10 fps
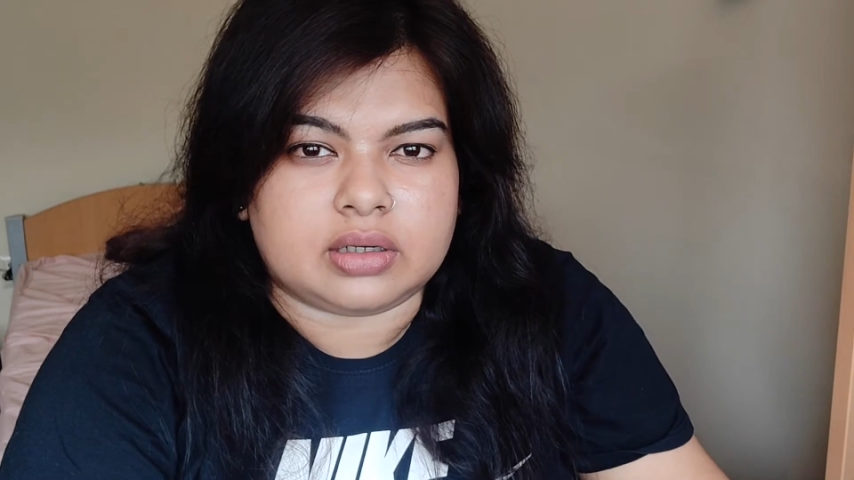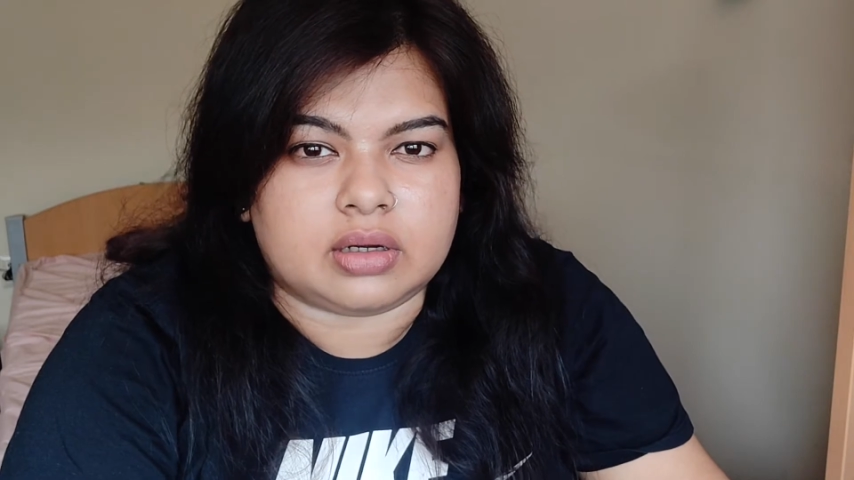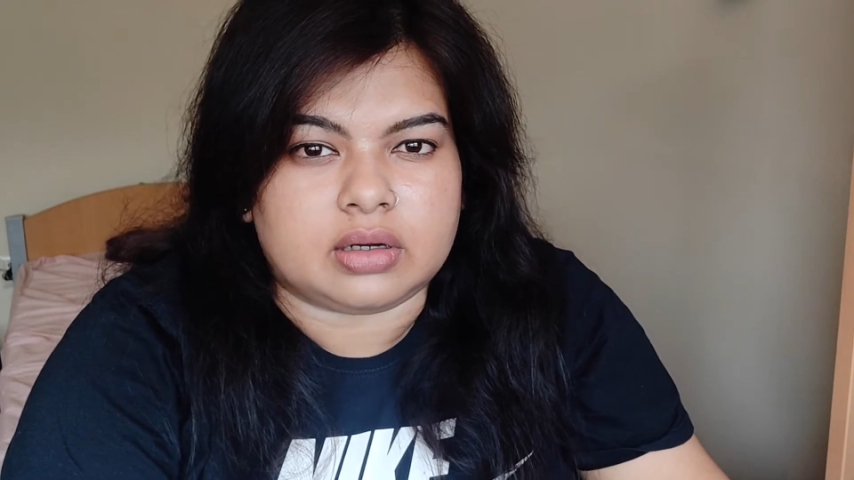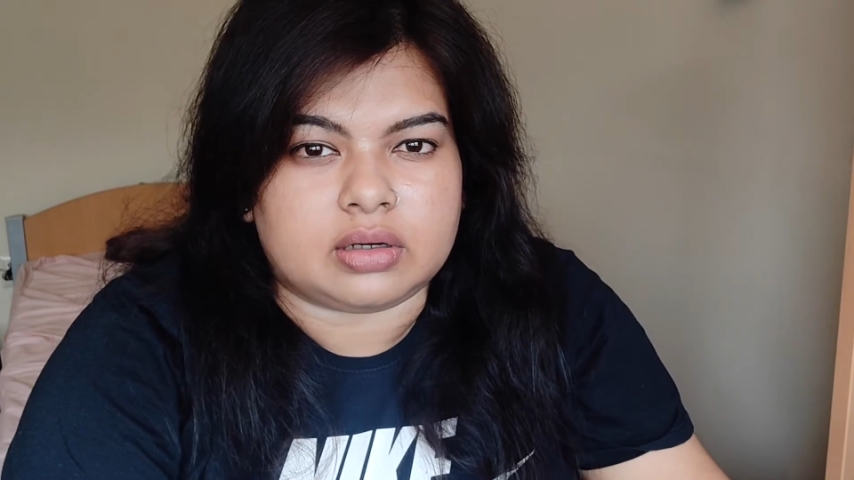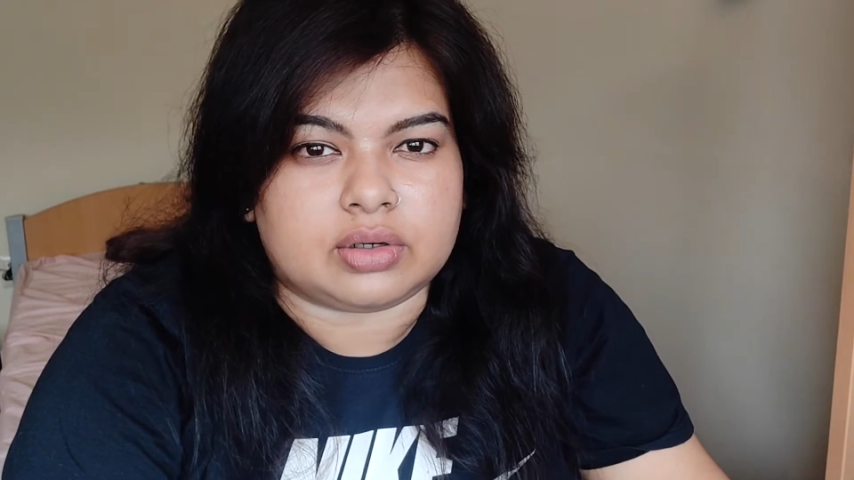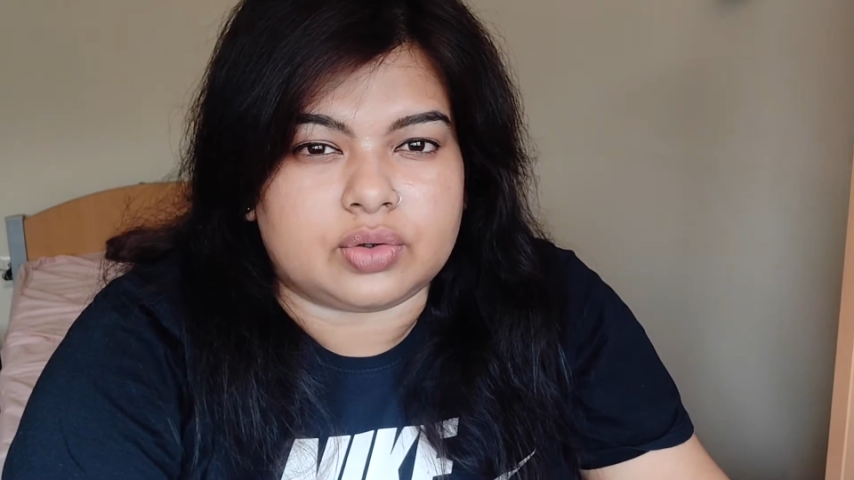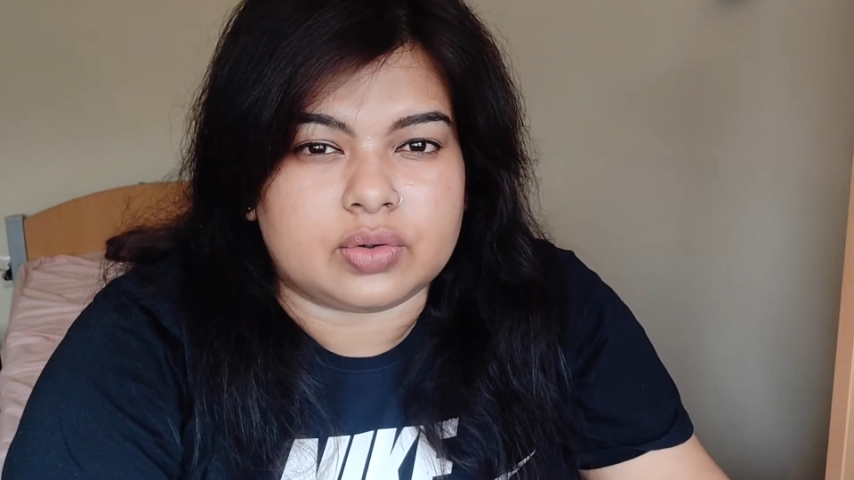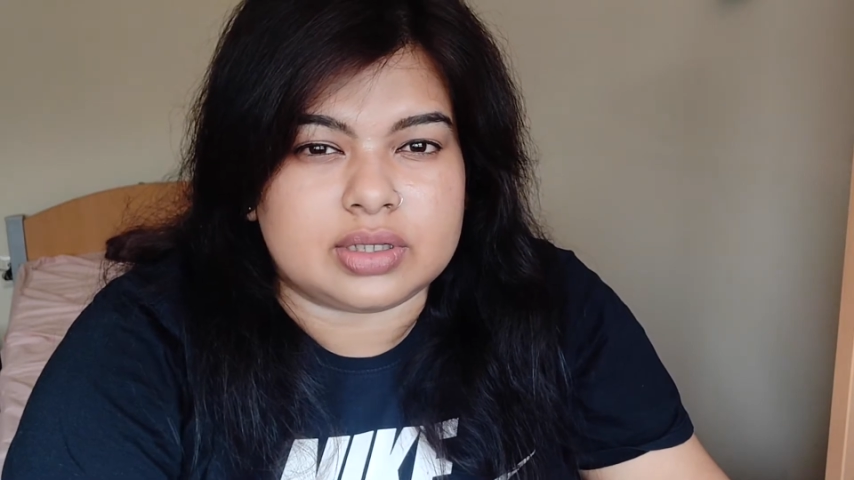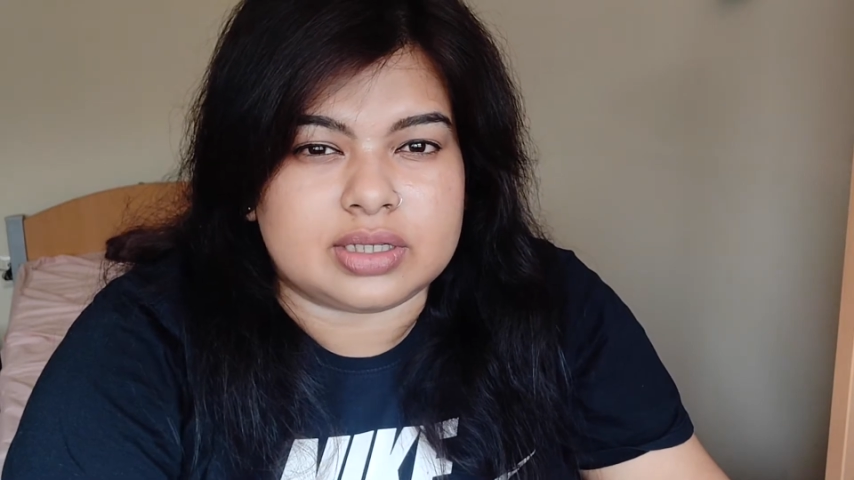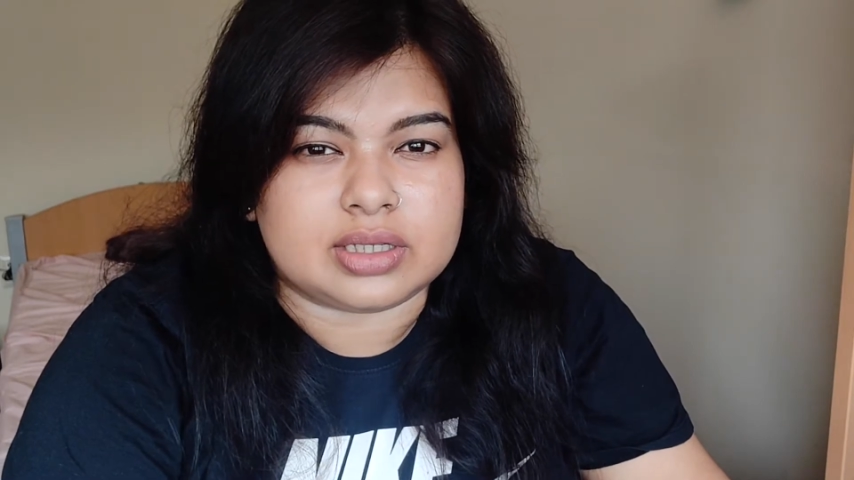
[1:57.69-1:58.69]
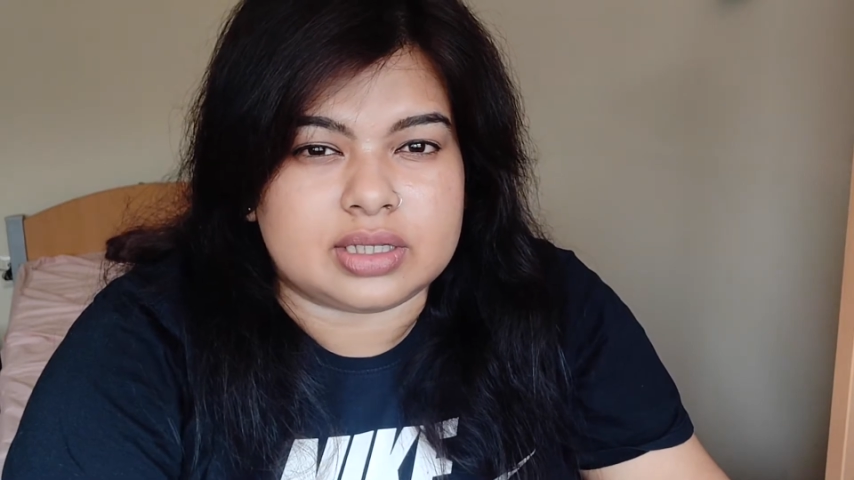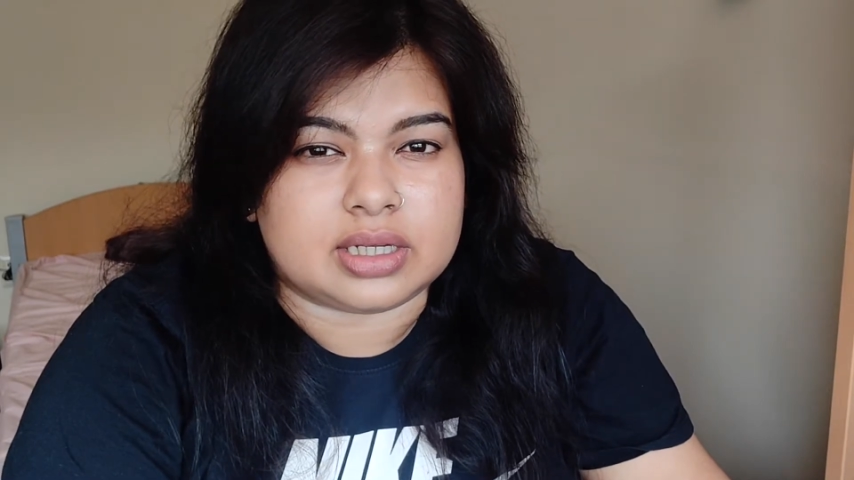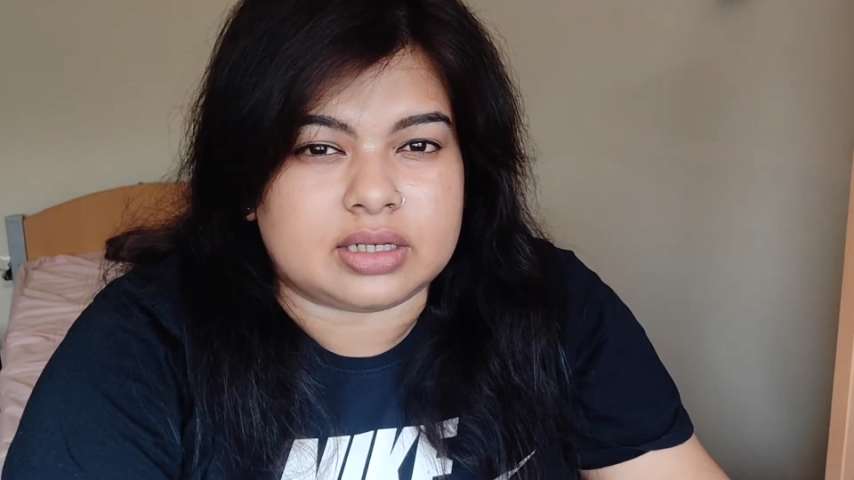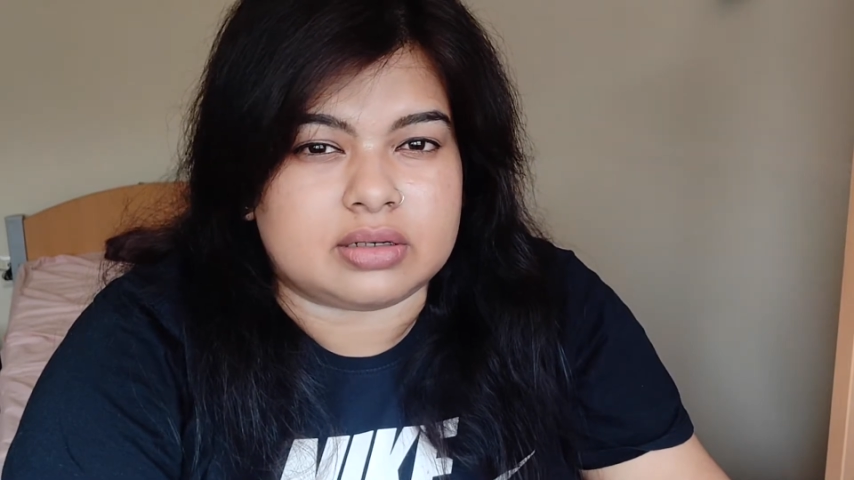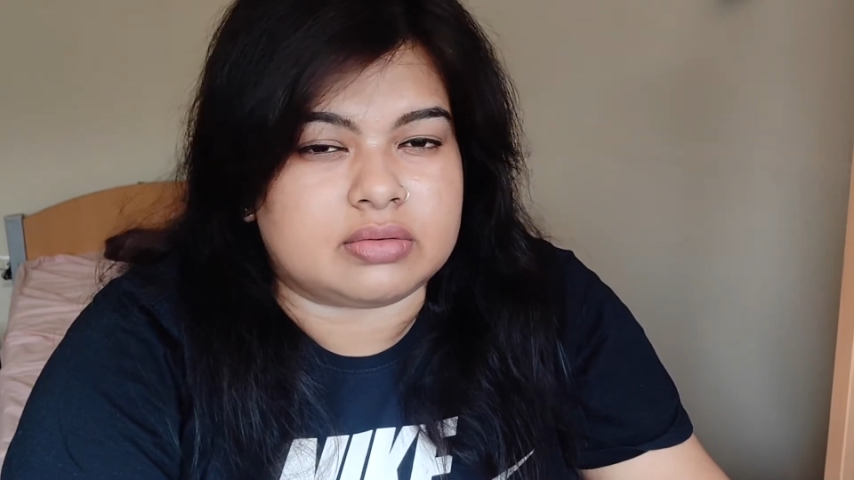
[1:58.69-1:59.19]
roles
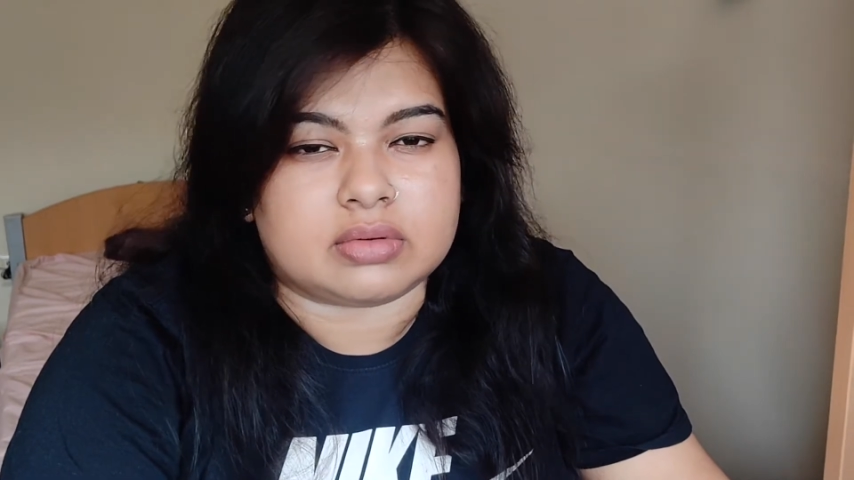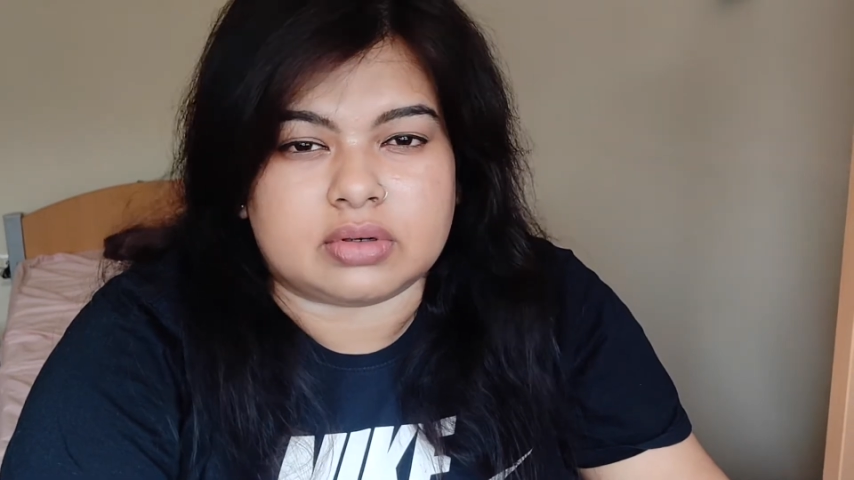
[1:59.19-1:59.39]
in